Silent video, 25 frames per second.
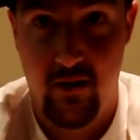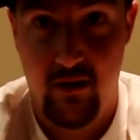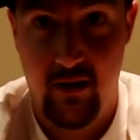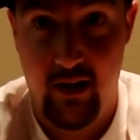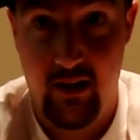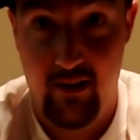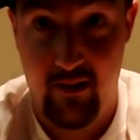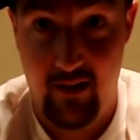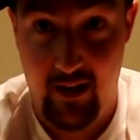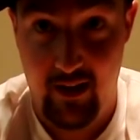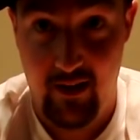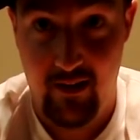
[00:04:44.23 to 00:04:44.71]

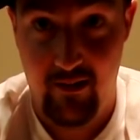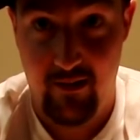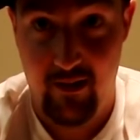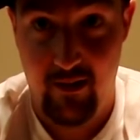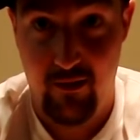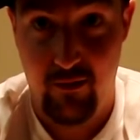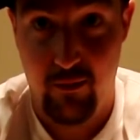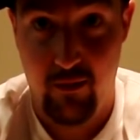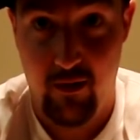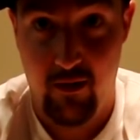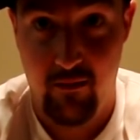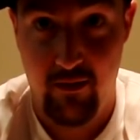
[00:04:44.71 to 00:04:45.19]
that is
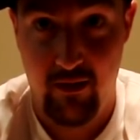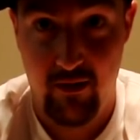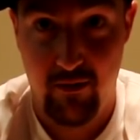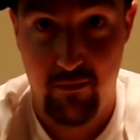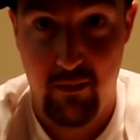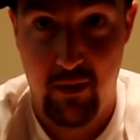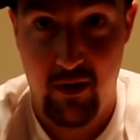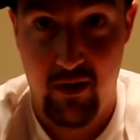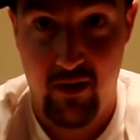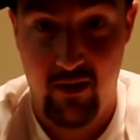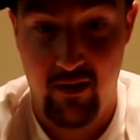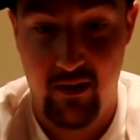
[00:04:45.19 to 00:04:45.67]
a
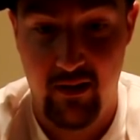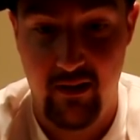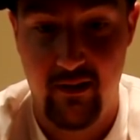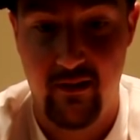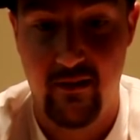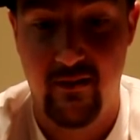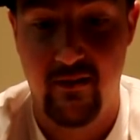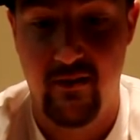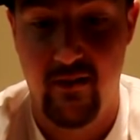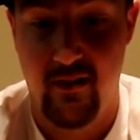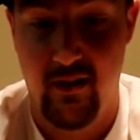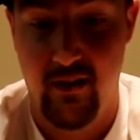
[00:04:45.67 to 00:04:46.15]
12-inch ball in
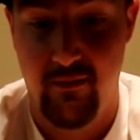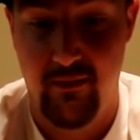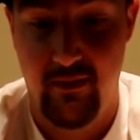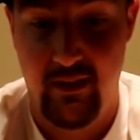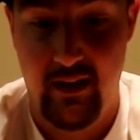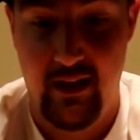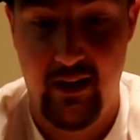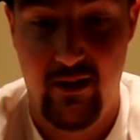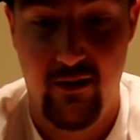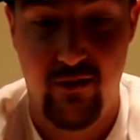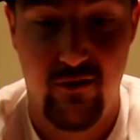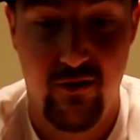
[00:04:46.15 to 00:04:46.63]
this glove,
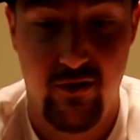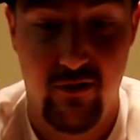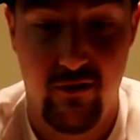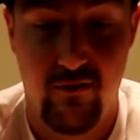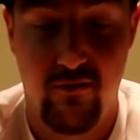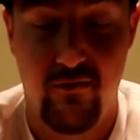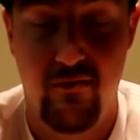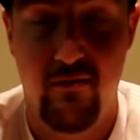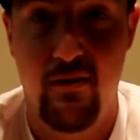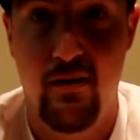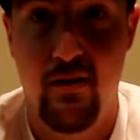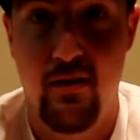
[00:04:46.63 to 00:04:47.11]
and that is
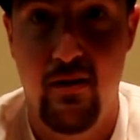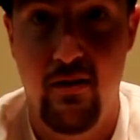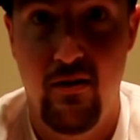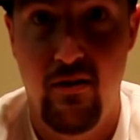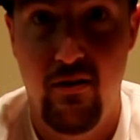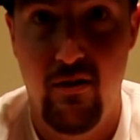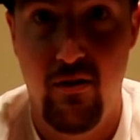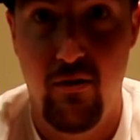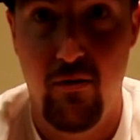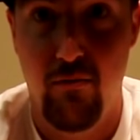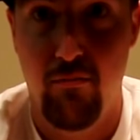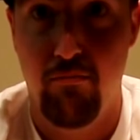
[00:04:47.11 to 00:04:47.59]
just
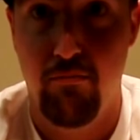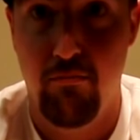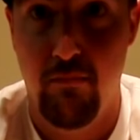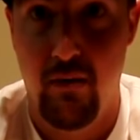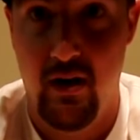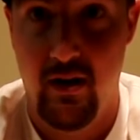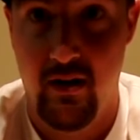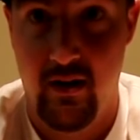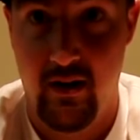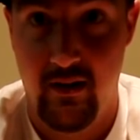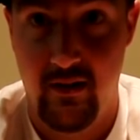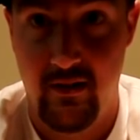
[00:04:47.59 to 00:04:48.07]

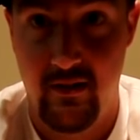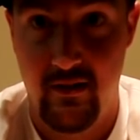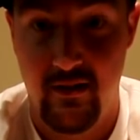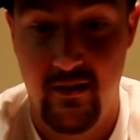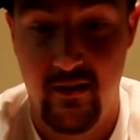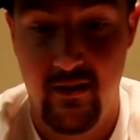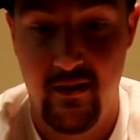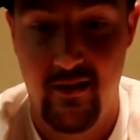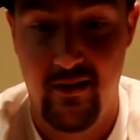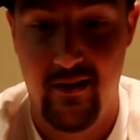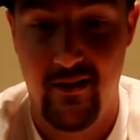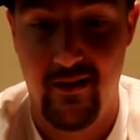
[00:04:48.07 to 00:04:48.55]
humongous.